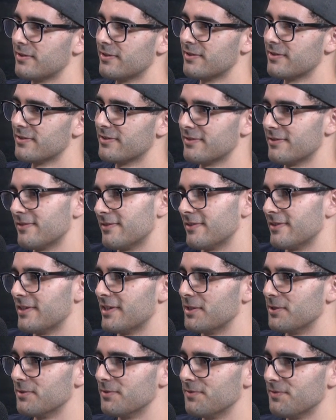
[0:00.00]
Yeah, this is
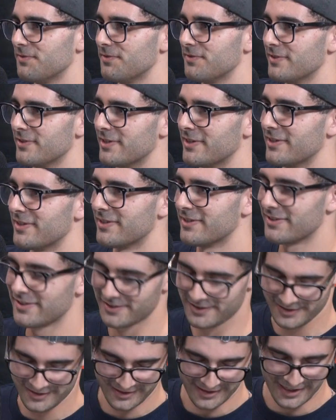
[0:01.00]
a bit
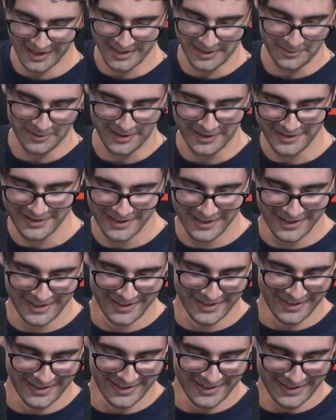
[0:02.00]
of
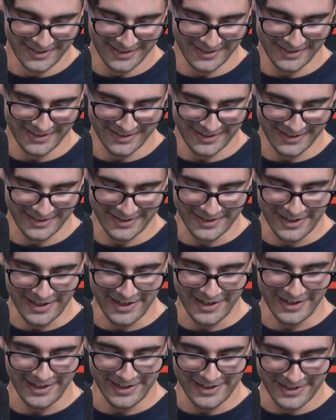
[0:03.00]
fantasia kind of thing.
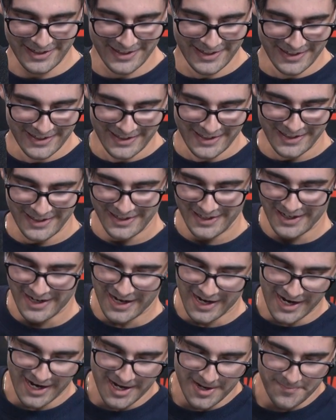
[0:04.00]
Yeah.
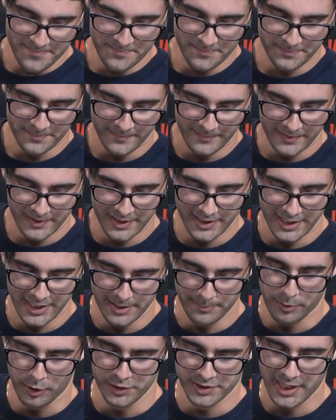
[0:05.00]
In
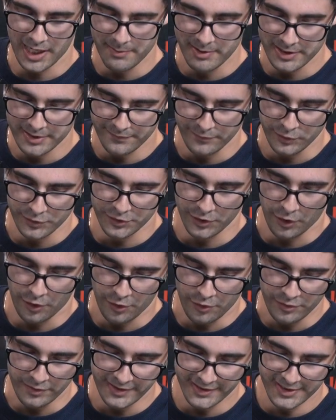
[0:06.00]
a post-game interview,
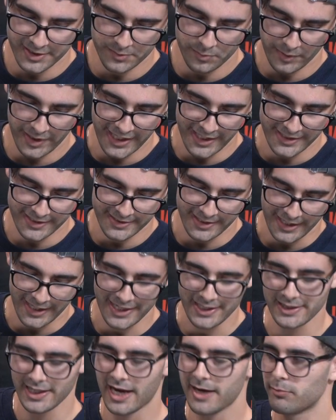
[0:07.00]
so this is what he said.
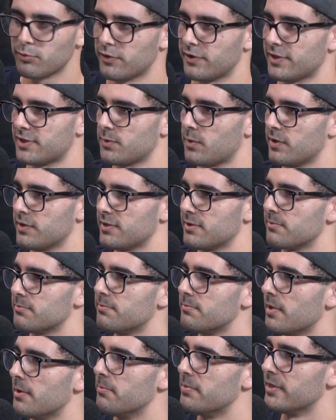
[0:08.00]
He labelled the Swans
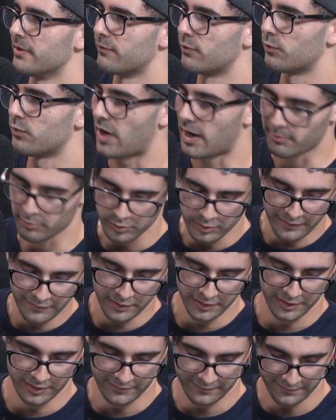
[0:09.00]
a bit of a rabble. I've
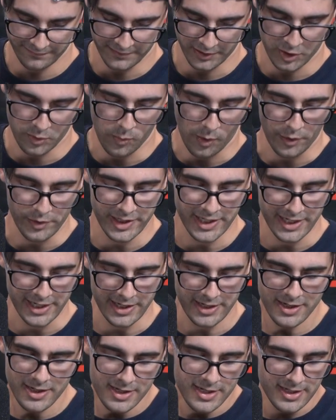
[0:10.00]
got the quote
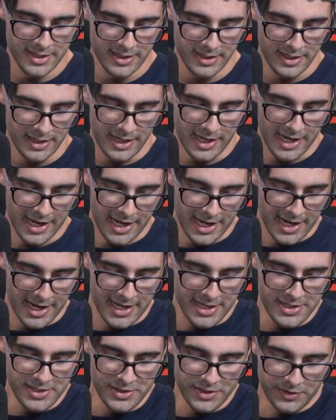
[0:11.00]
here.
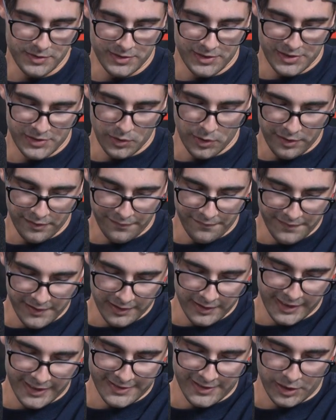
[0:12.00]
You could sort of
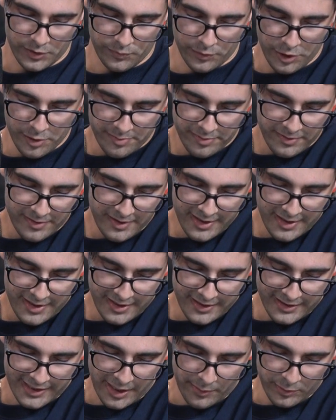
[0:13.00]
feel it as a group.
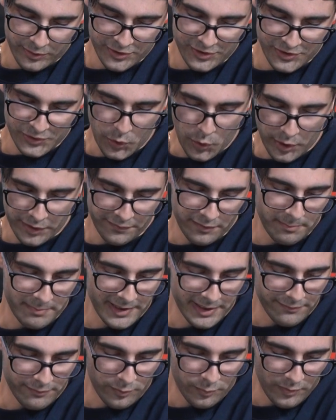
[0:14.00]
They were sort of a
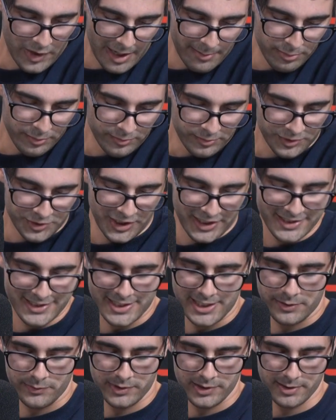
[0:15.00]
bit of a rabble, just
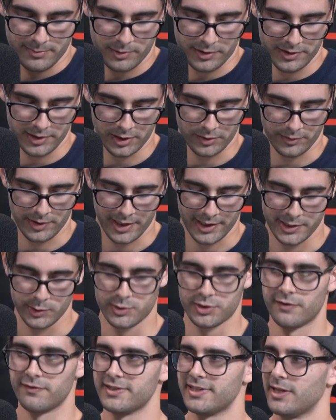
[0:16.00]
hearing them on the ground. He
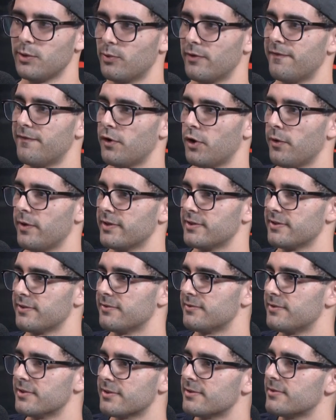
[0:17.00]
was obviously referring to
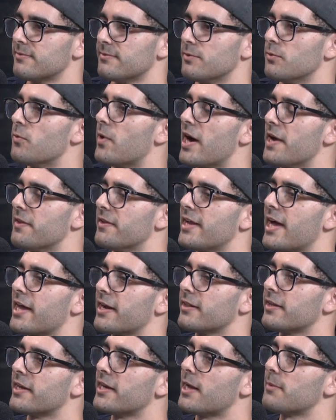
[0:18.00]
just the way that
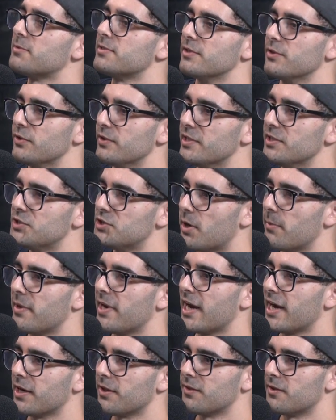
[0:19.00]
Adelaide absolutely
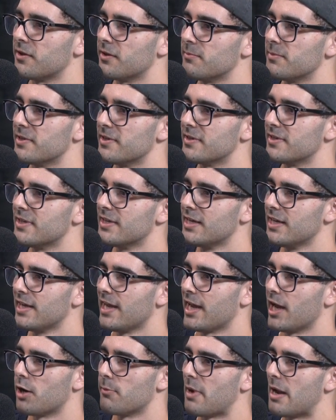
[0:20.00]
dominated them and
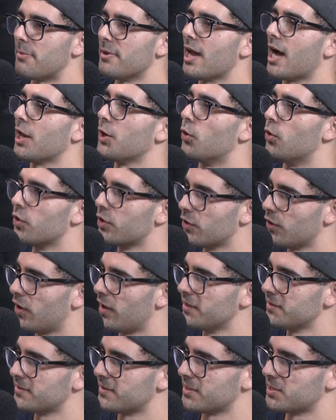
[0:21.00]
how maybe
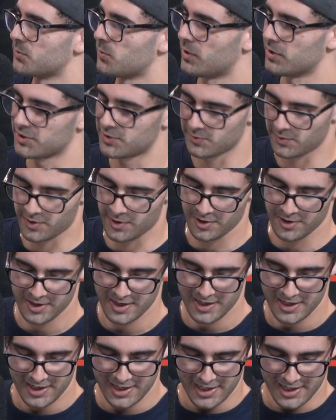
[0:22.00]
unorganised the Swans were
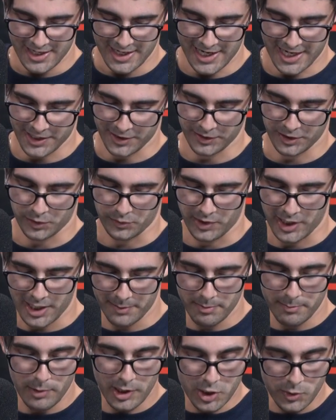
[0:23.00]
out on the
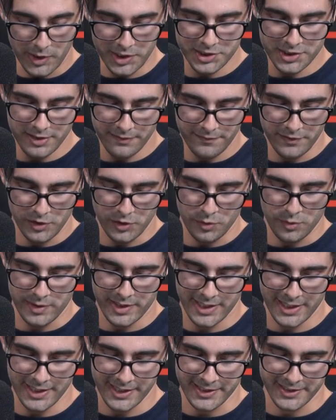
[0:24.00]
ground. But my question for you
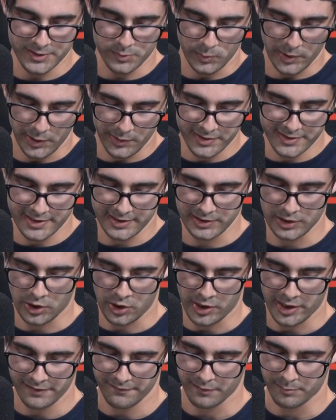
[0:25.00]
is, where is the
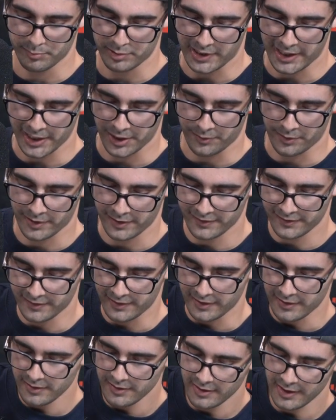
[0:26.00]
line for player
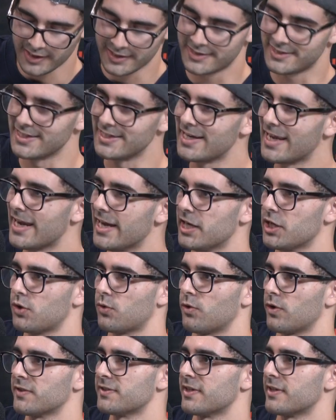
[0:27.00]
honesty, and did he
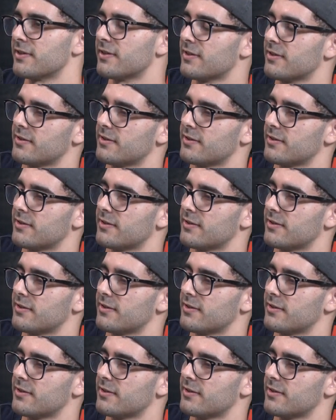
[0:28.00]
cross it?